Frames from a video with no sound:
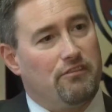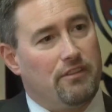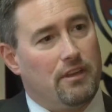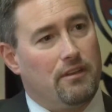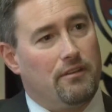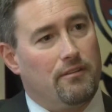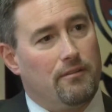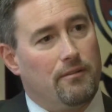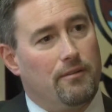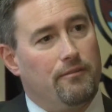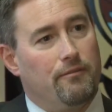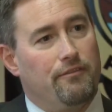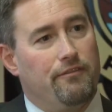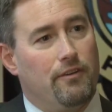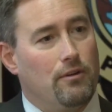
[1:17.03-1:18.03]
send
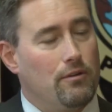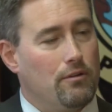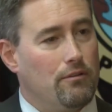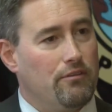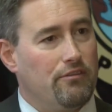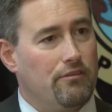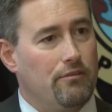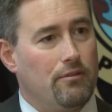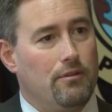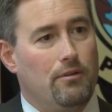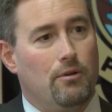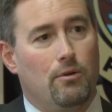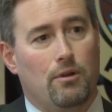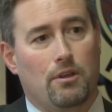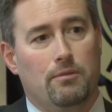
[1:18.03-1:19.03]
photos
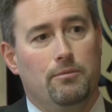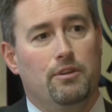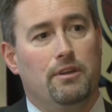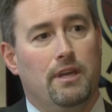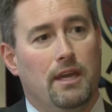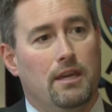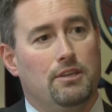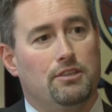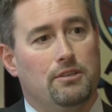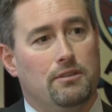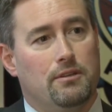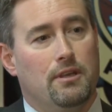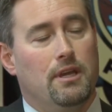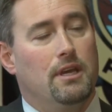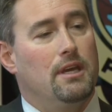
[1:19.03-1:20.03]
or
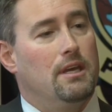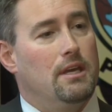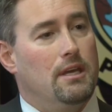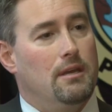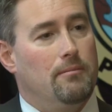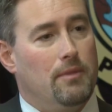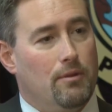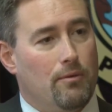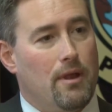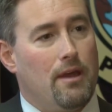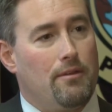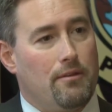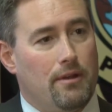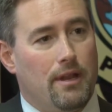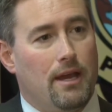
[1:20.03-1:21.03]
communication and be
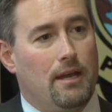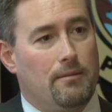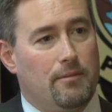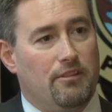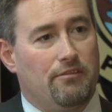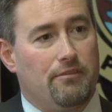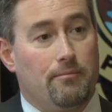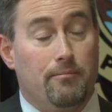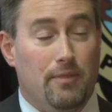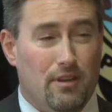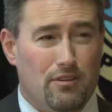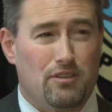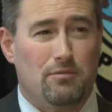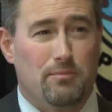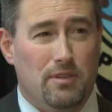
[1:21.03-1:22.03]
rather anonymous.
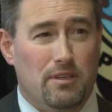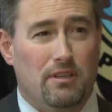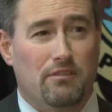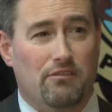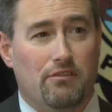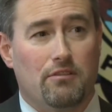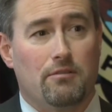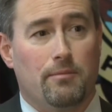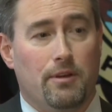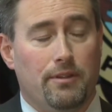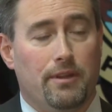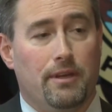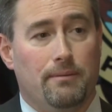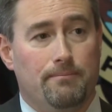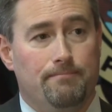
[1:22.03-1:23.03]
Parents should be concerned about that.